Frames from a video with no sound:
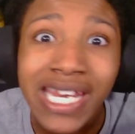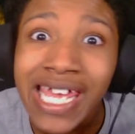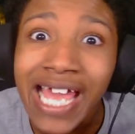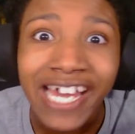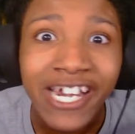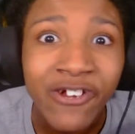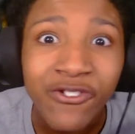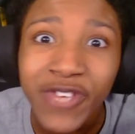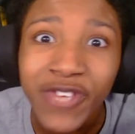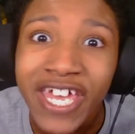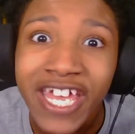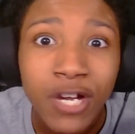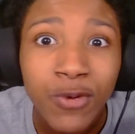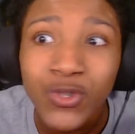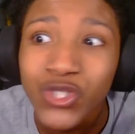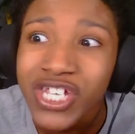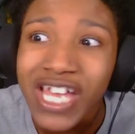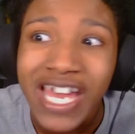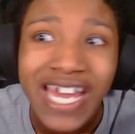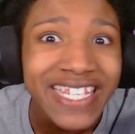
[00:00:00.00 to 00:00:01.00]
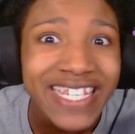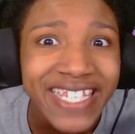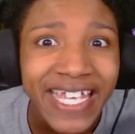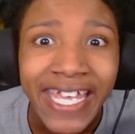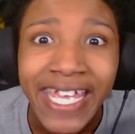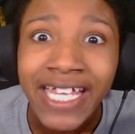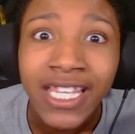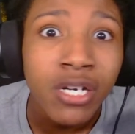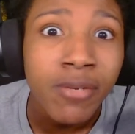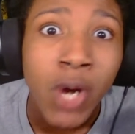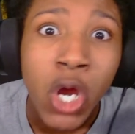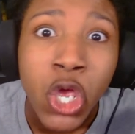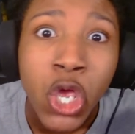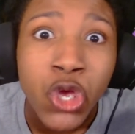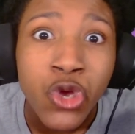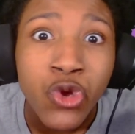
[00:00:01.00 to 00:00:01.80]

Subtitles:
I don't care what you gotta say, little bro.